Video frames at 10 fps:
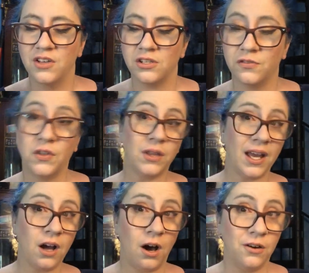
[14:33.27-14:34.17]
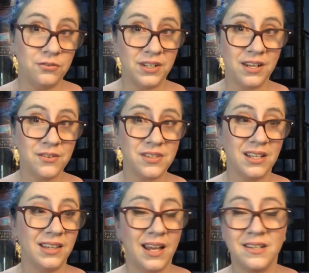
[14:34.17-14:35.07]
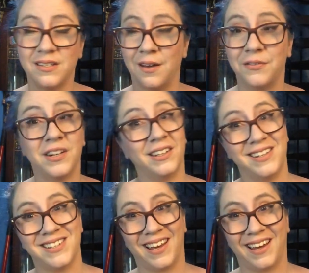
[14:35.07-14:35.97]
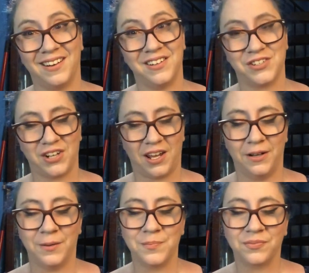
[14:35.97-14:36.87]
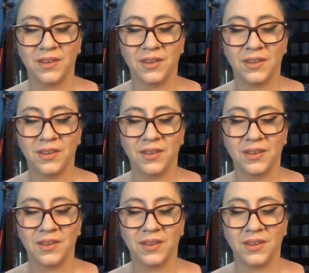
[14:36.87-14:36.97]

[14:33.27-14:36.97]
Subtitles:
So if you like haul videos like that, definitely check out his channel.